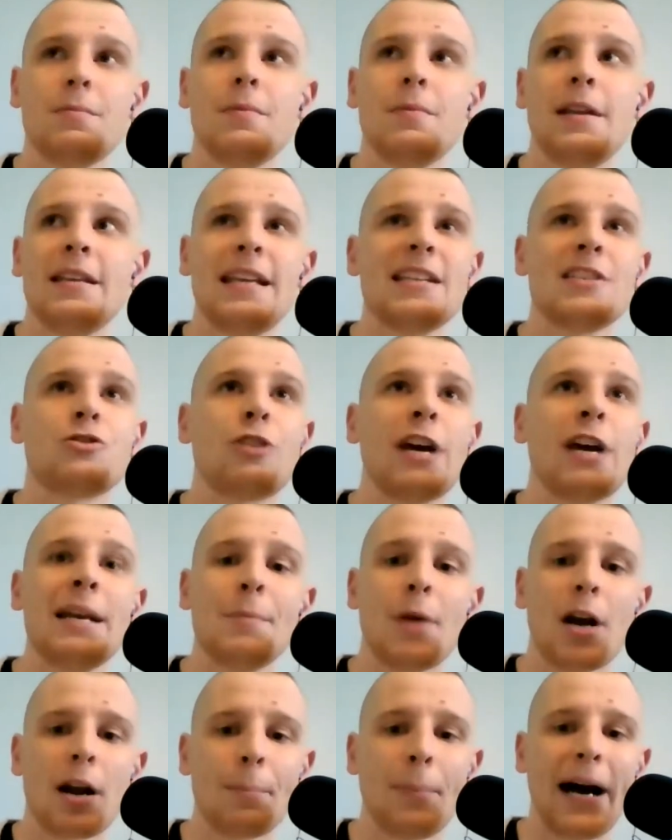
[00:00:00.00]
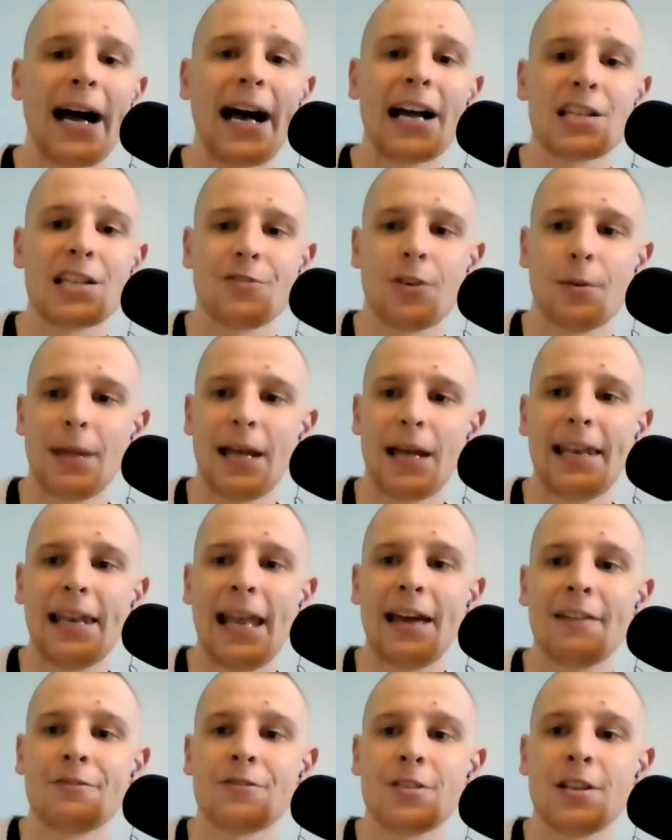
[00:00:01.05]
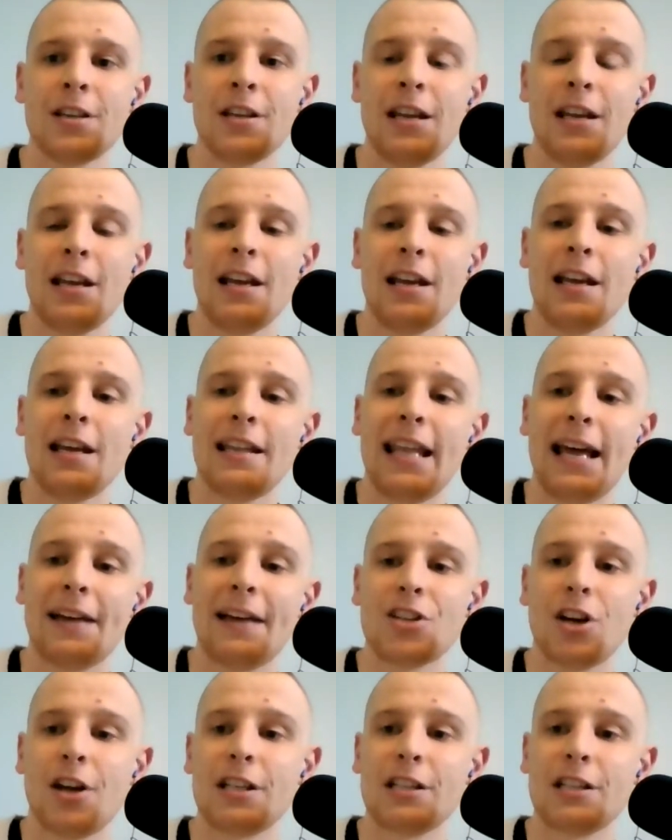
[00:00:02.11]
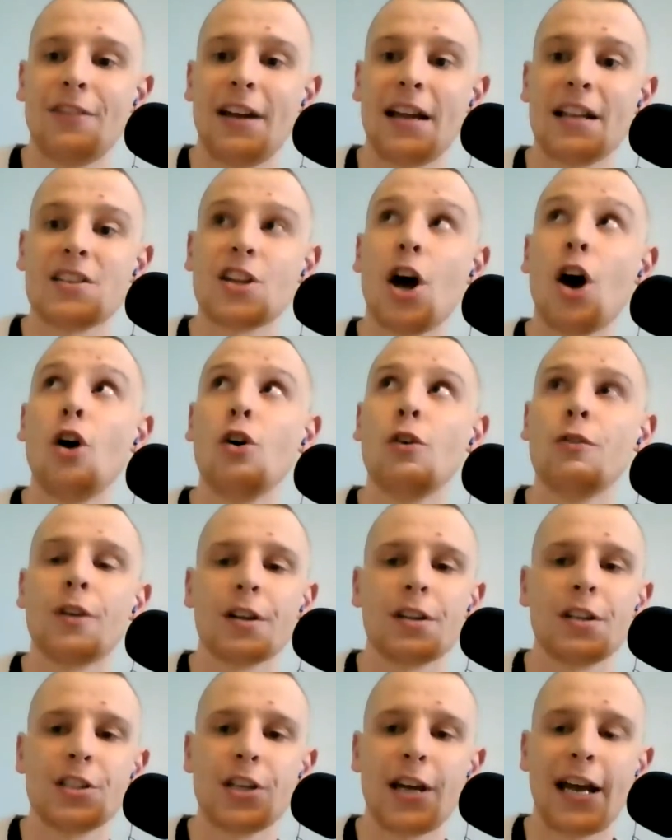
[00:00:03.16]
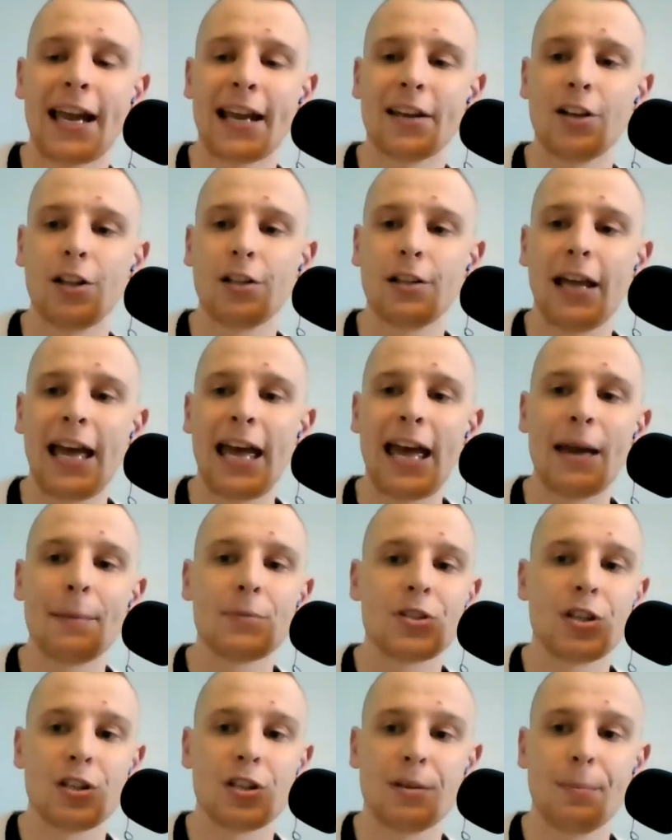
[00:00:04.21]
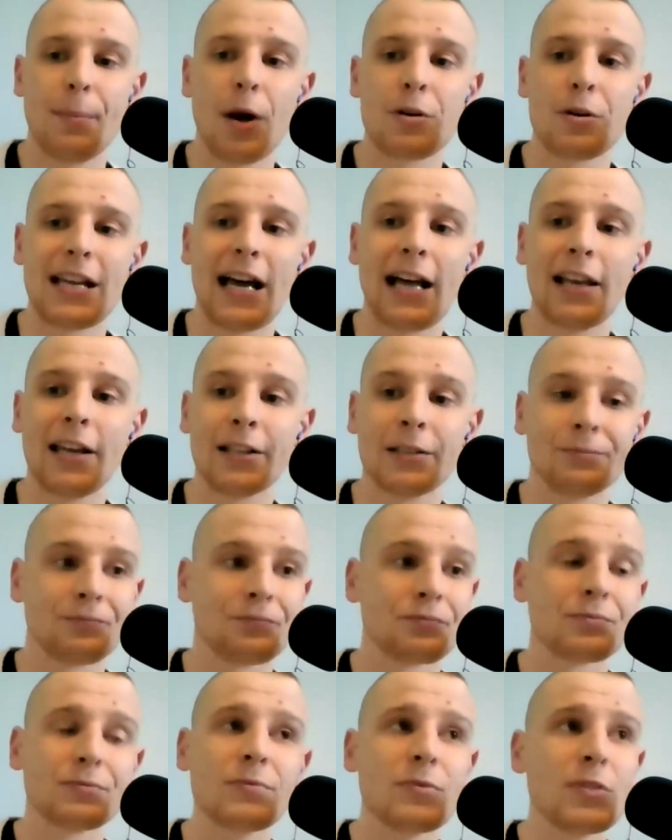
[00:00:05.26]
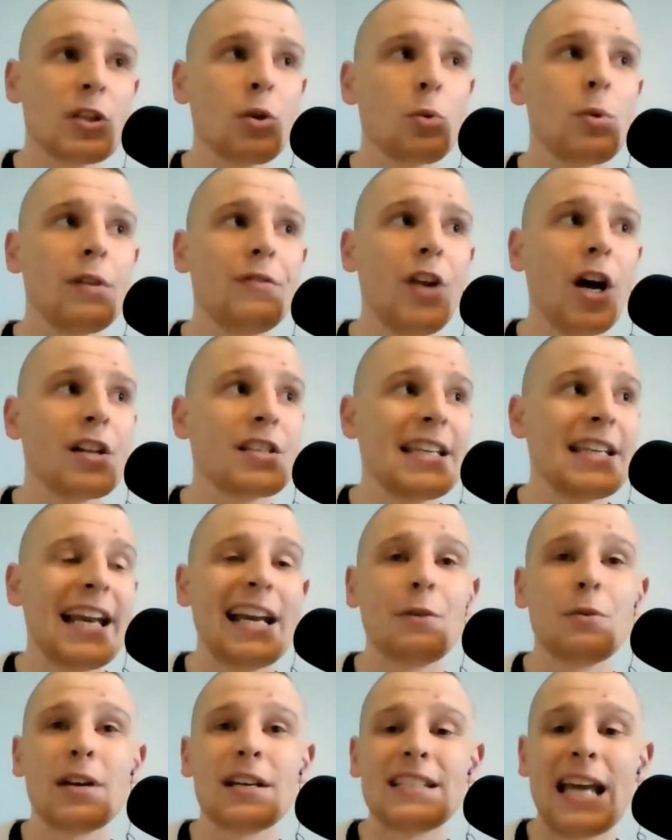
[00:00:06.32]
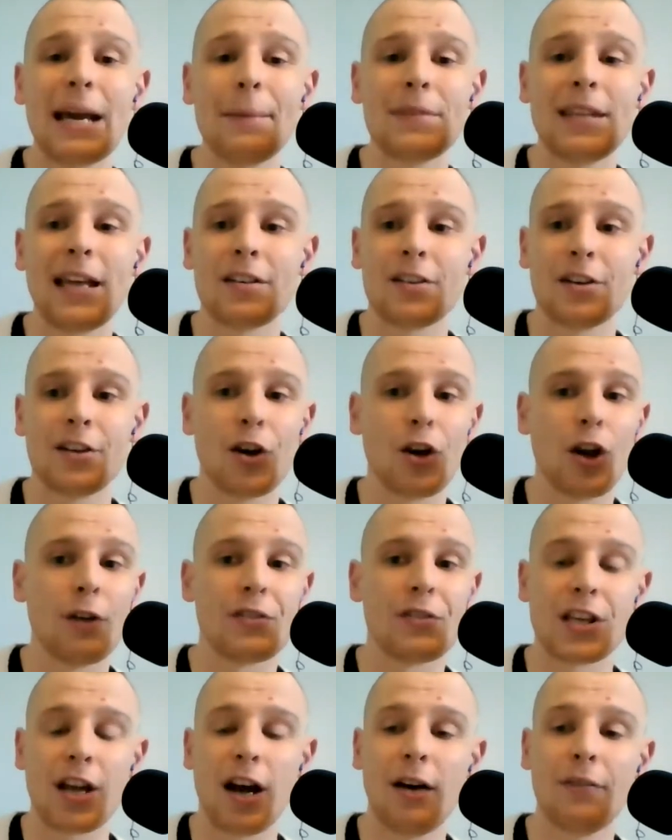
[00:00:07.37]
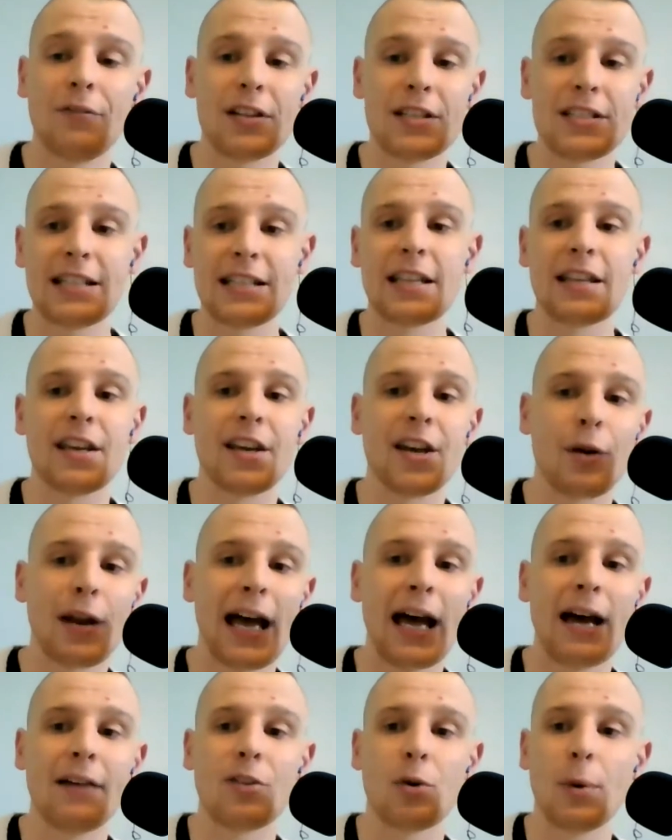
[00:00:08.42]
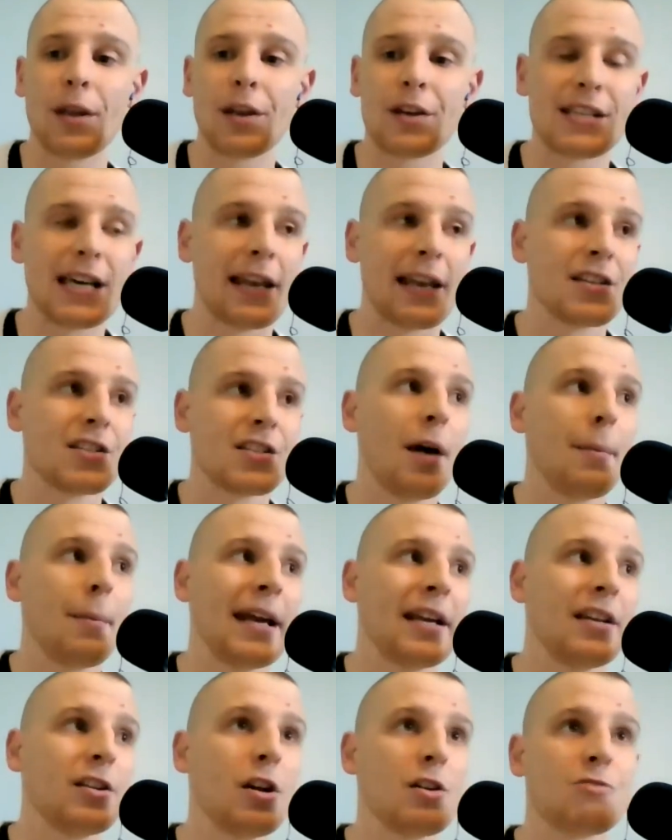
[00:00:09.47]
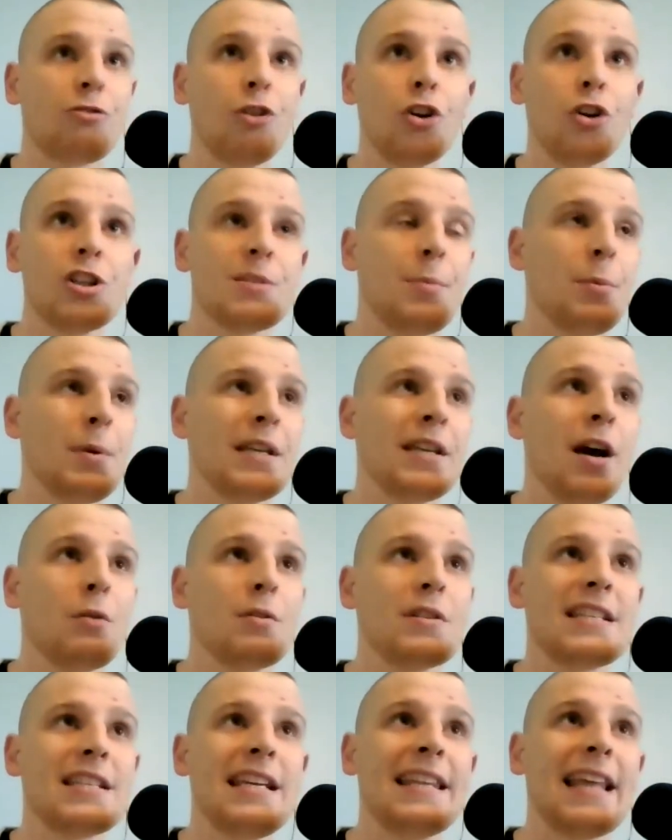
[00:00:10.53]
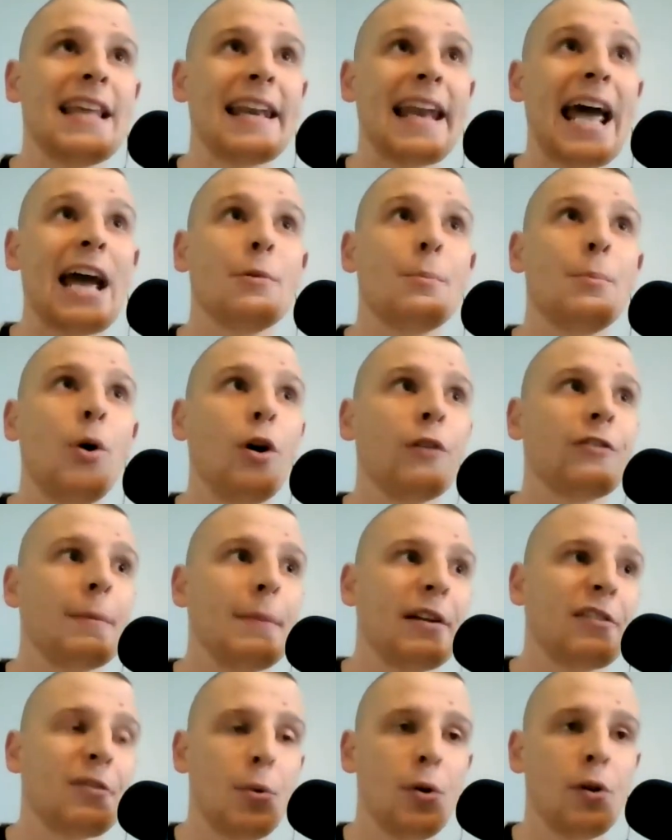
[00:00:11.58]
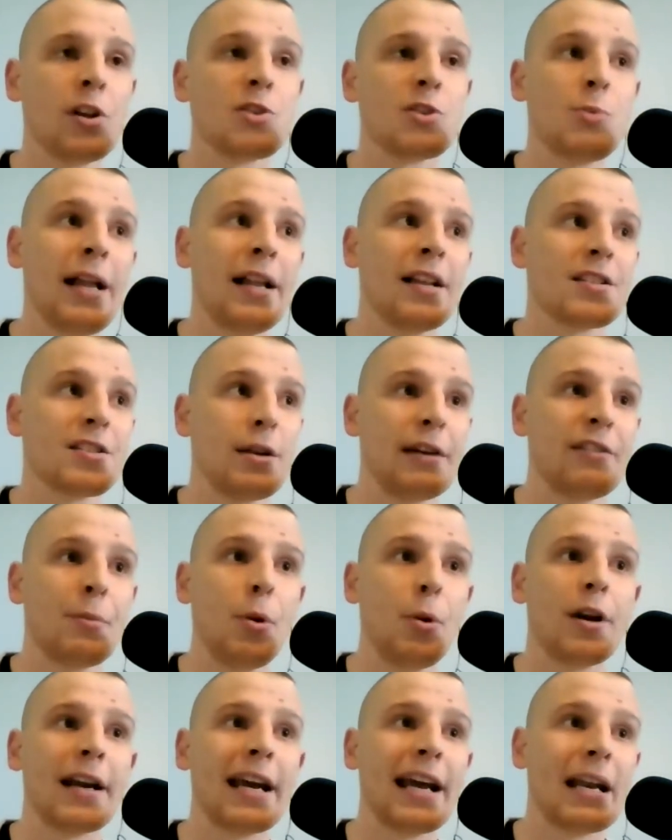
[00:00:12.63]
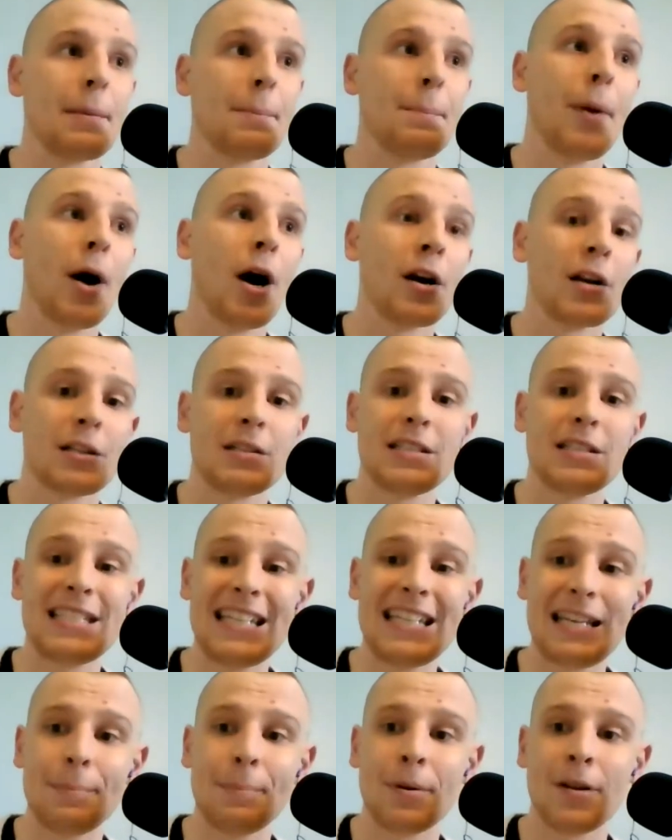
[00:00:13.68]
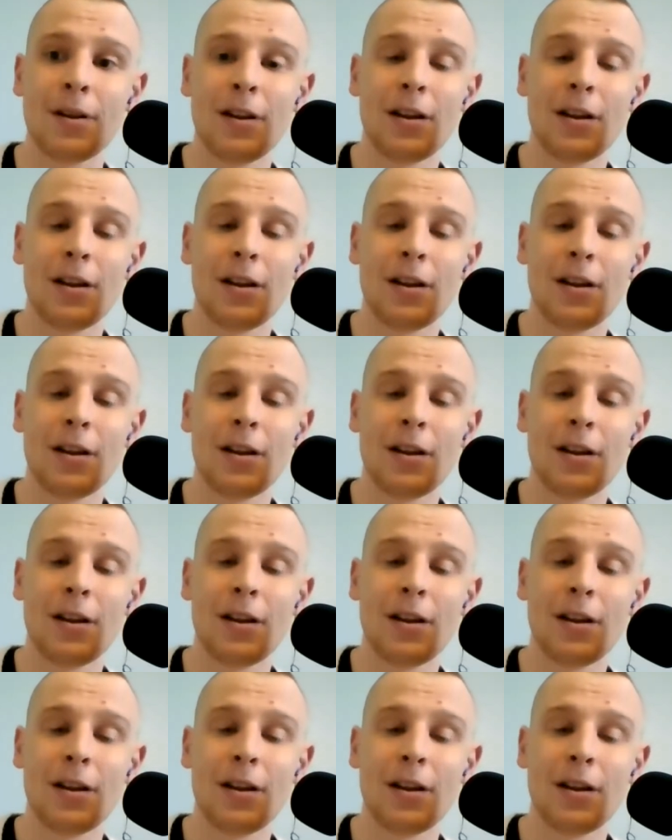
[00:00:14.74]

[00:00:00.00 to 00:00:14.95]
his trademark pass from that left side of defence over the diagonal to Mo Salah. We've not seen anyone attempt that. I don't know if it's a confidence thing that they don't have or whether Salah's not making those runs, but we don't see that outball from Liverpool as well. So Liverpool are getting bogged deep